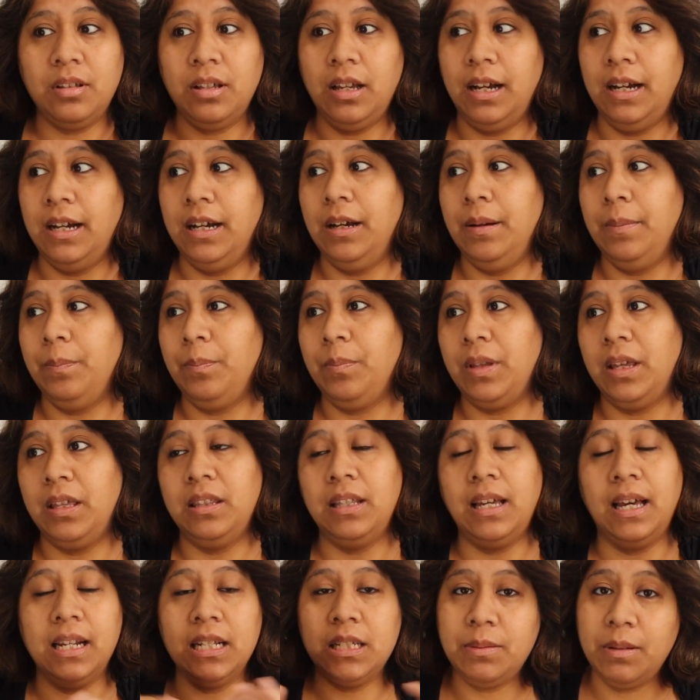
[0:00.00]
And
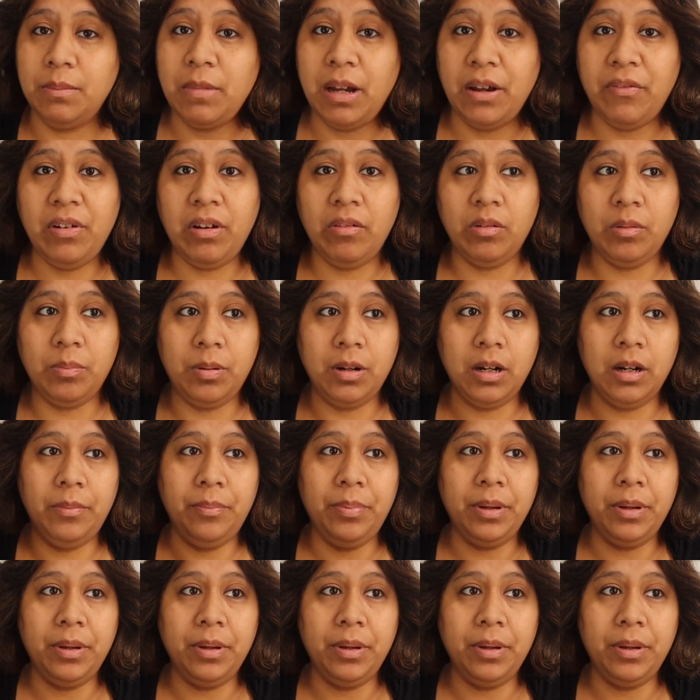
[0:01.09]
that has been my favorite part,